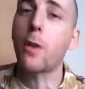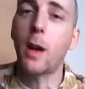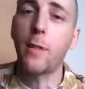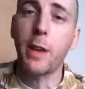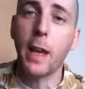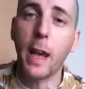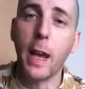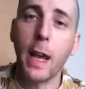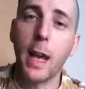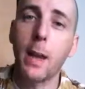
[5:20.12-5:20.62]

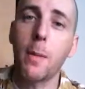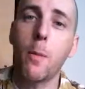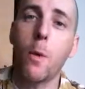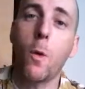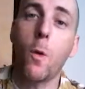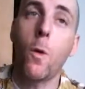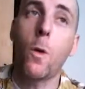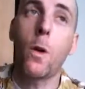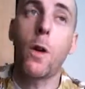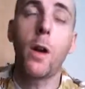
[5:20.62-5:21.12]
Mega Drive
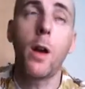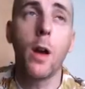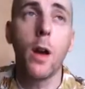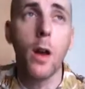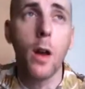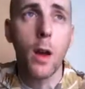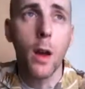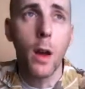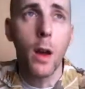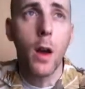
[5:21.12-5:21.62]
games
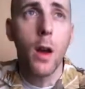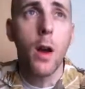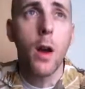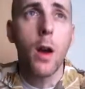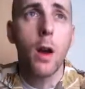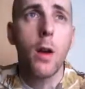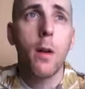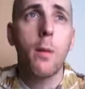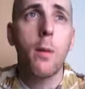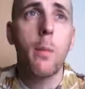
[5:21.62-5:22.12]
or
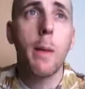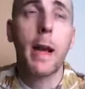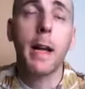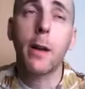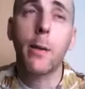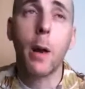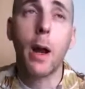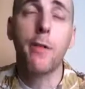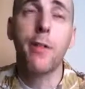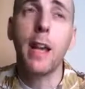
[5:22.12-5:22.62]

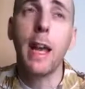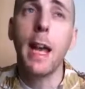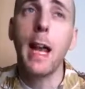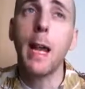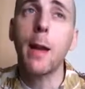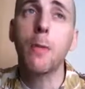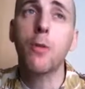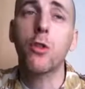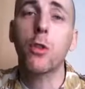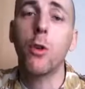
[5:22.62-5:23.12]

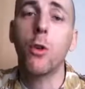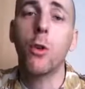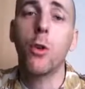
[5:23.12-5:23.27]
PC